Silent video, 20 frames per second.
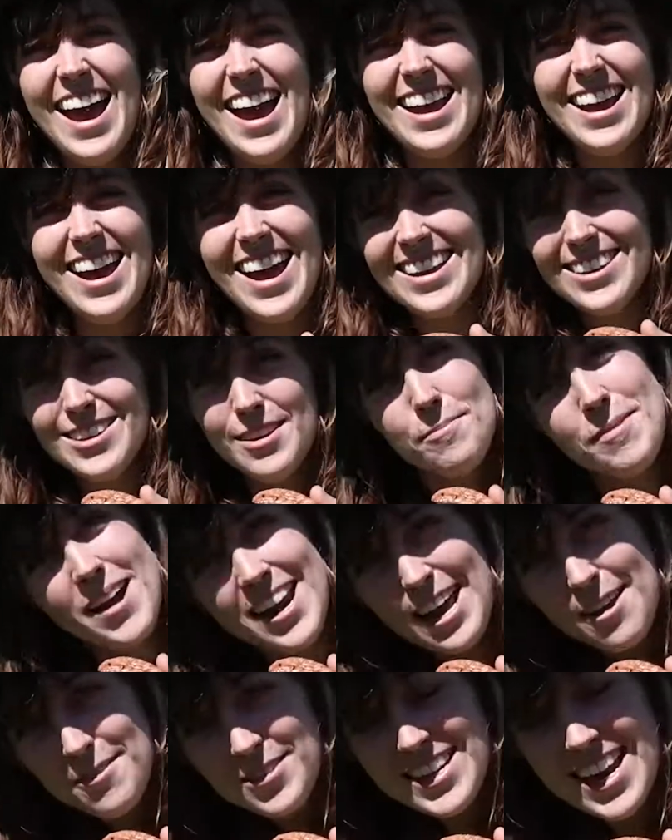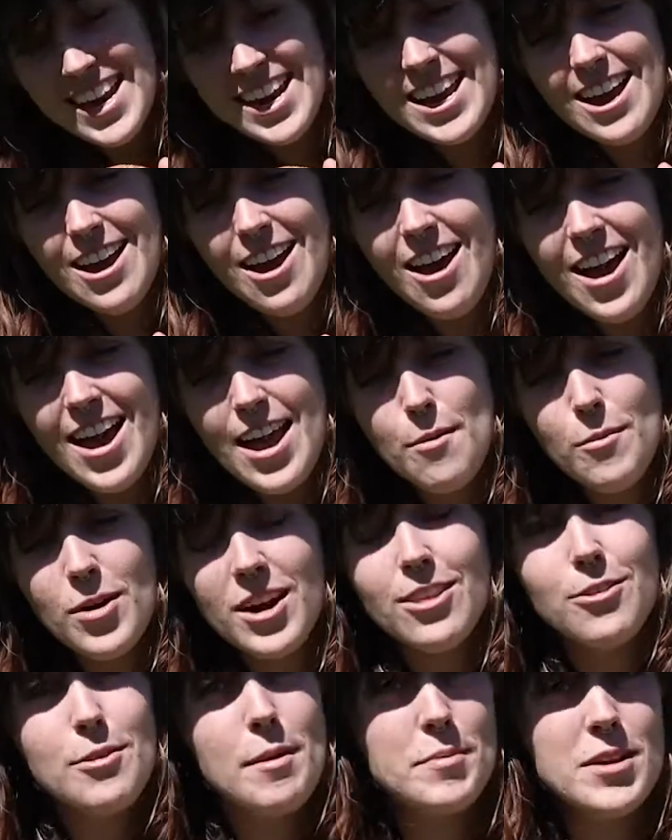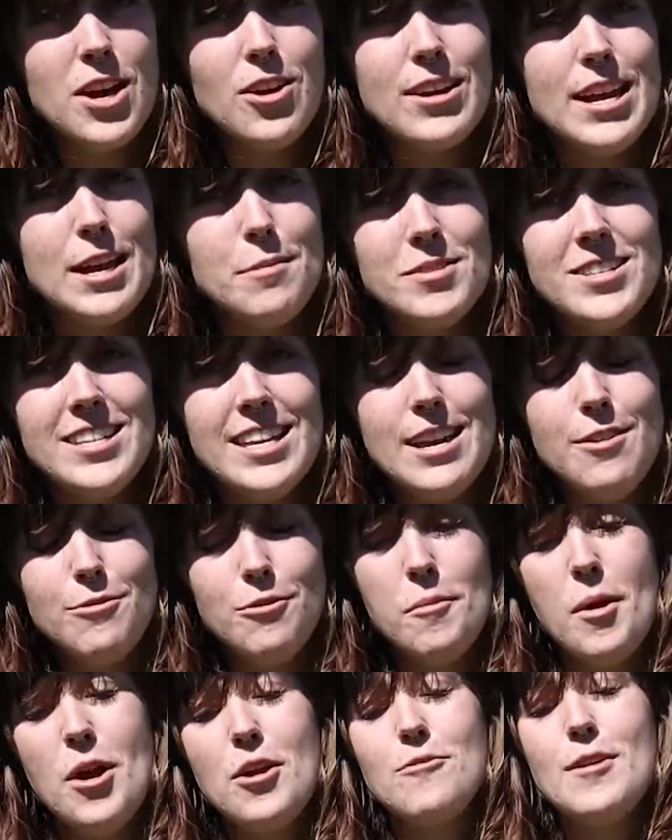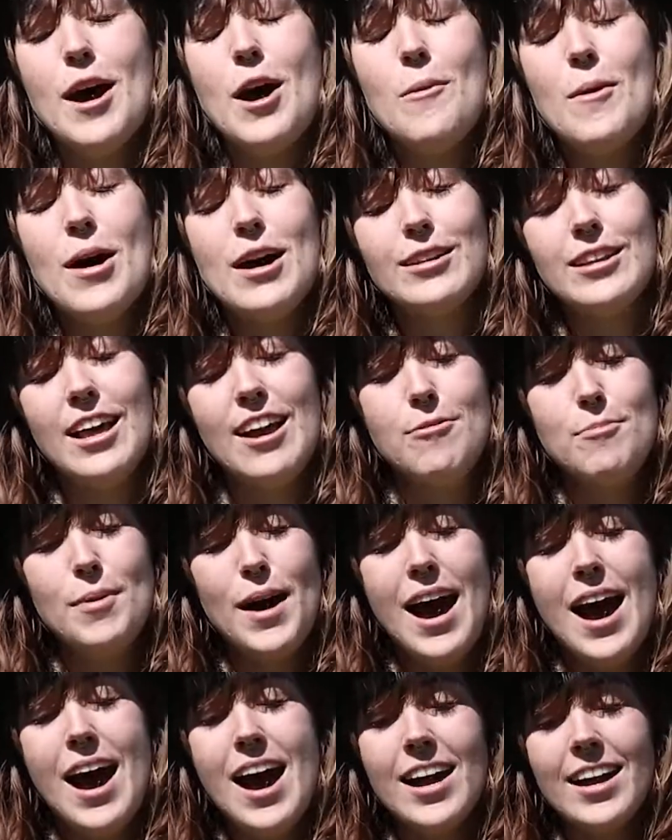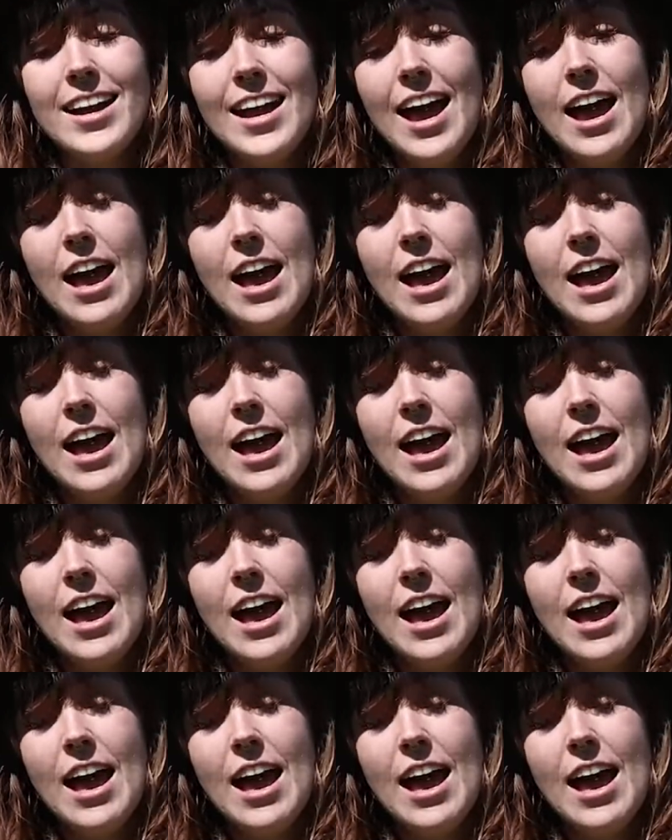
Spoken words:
Hey guys, my name's Annie. I am one of the reptile keepers here from Oakvale Wildlife Park.